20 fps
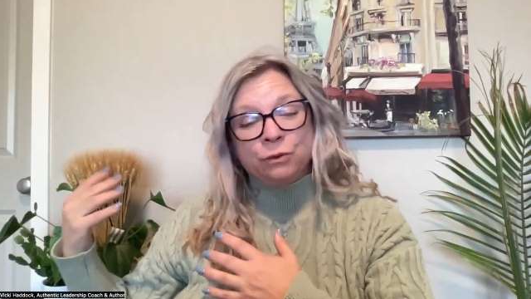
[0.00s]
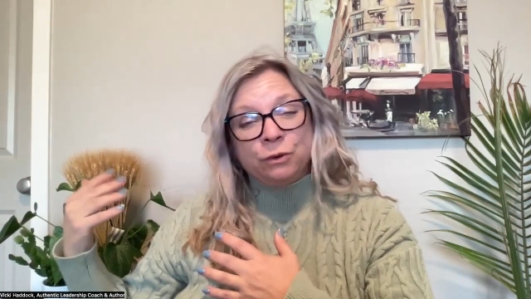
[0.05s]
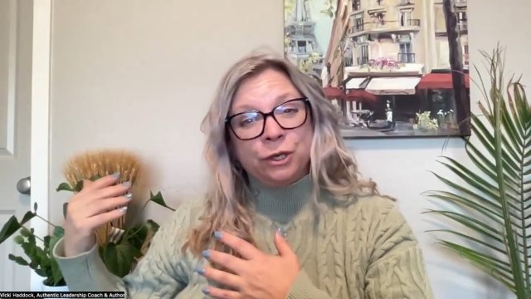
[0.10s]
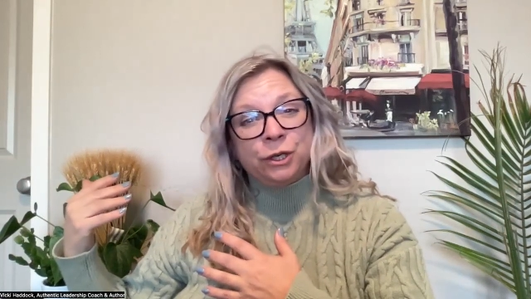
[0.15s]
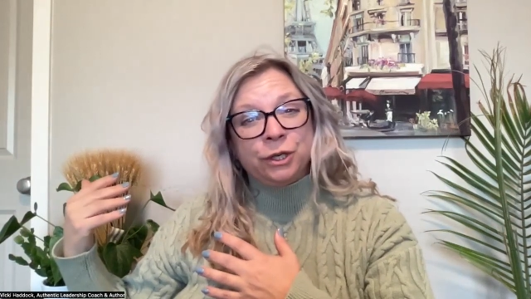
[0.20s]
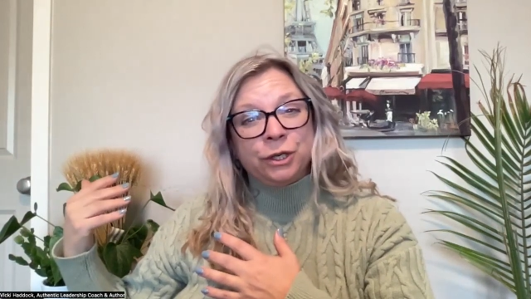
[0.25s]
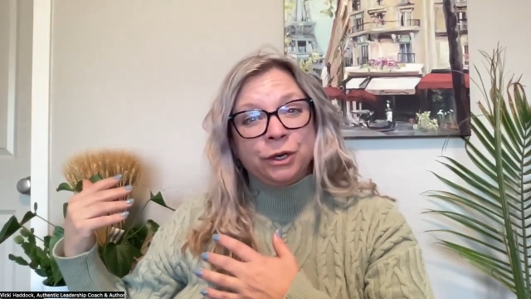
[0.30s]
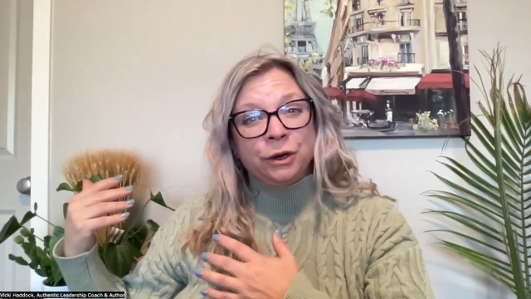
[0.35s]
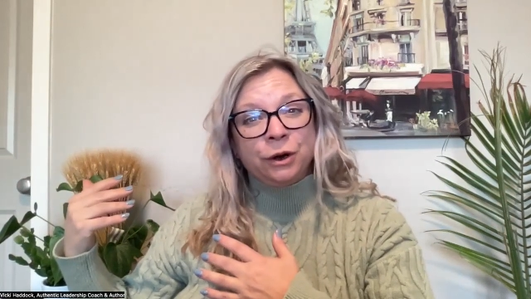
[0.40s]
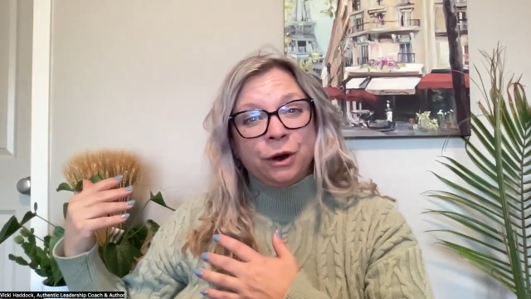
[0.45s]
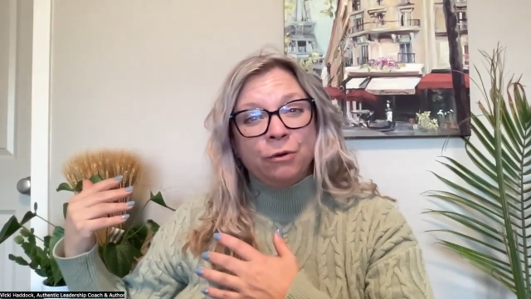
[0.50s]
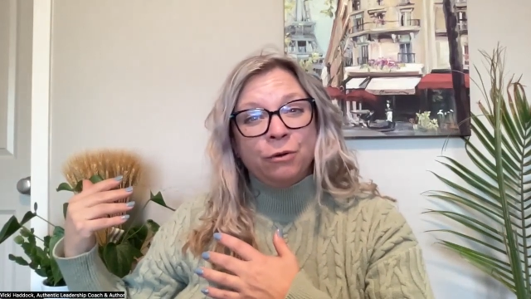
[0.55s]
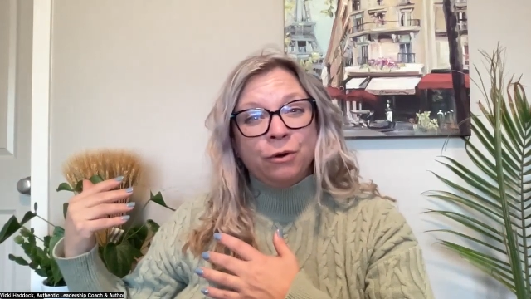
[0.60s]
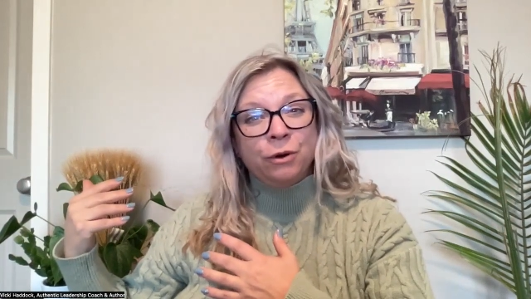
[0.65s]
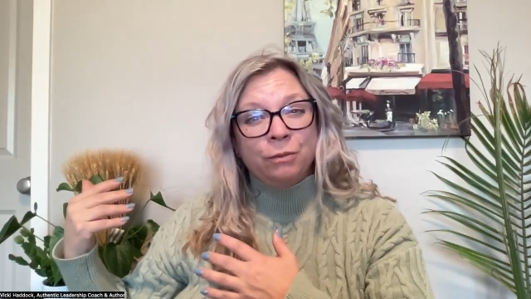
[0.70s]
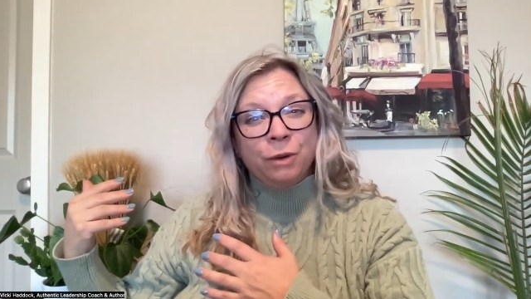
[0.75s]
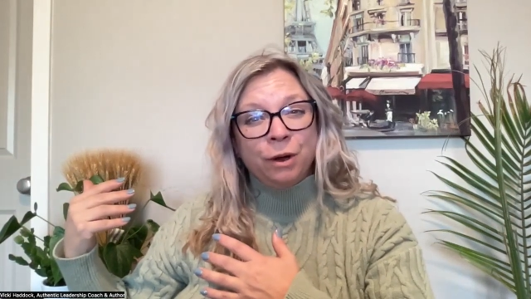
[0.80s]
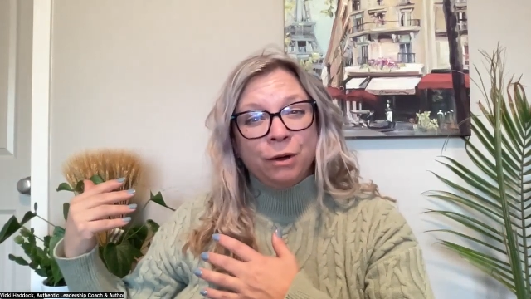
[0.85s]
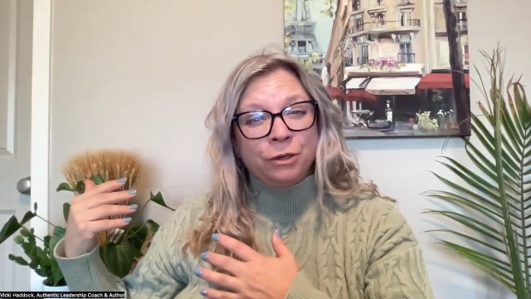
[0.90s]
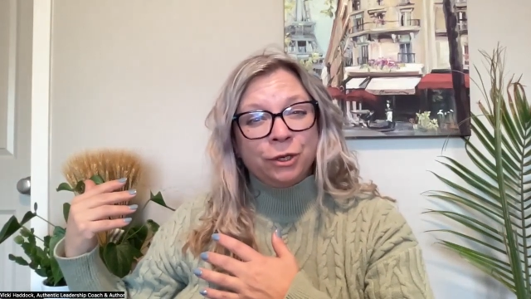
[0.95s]
which is your own
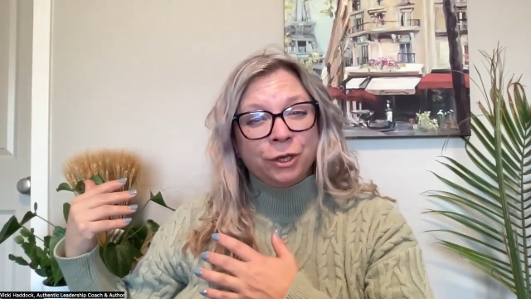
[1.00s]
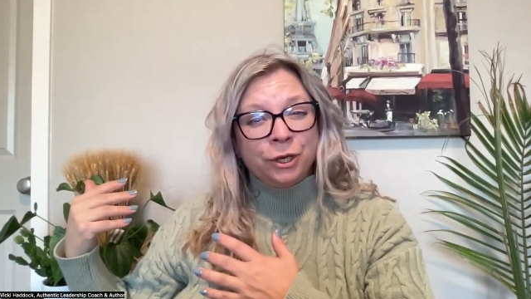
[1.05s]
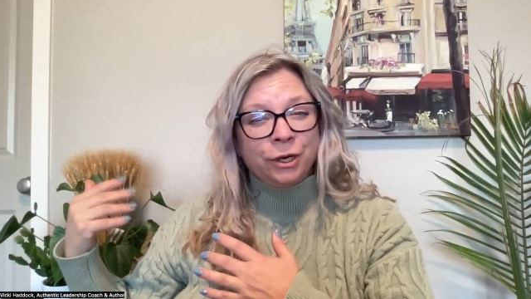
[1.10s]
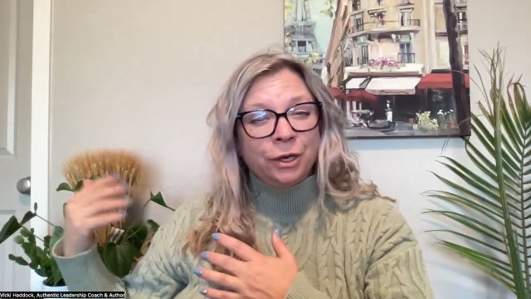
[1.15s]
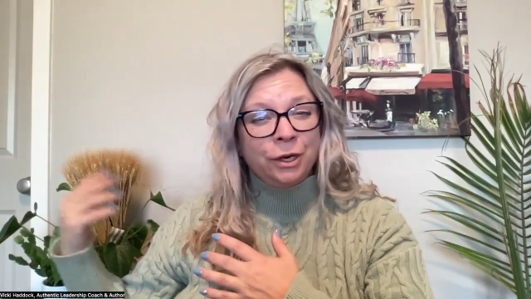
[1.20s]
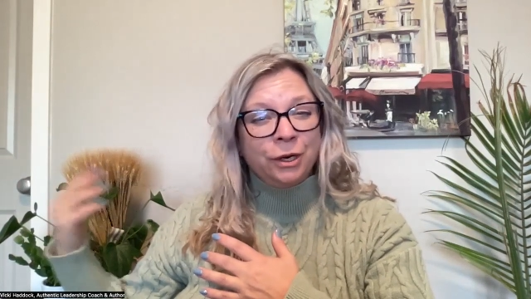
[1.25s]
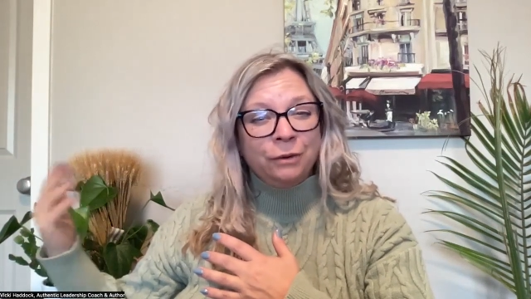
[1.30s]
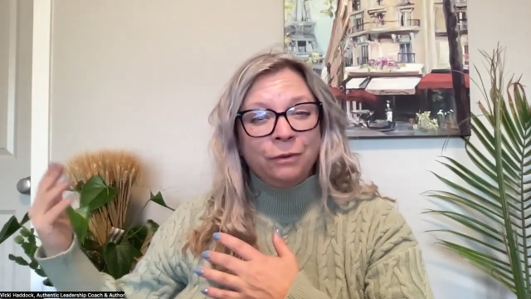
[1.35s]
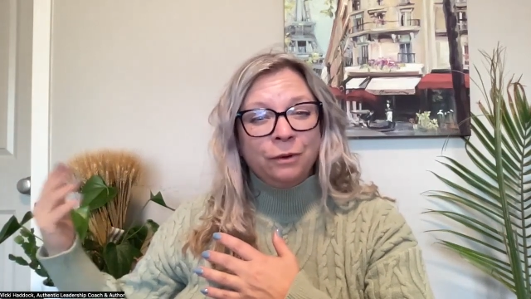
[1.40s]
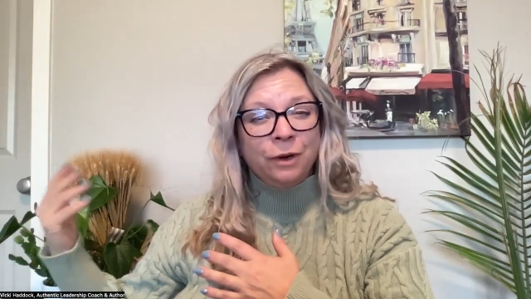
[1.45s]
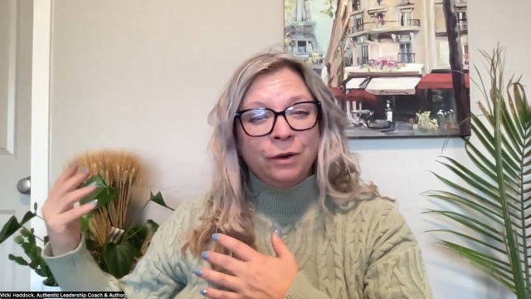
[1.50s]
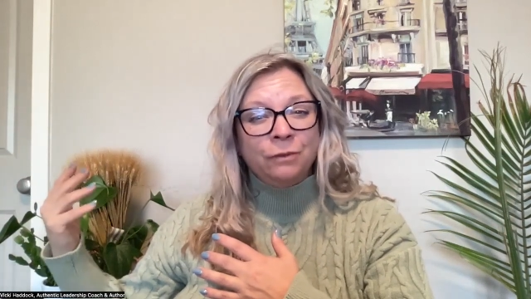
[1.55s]
emotion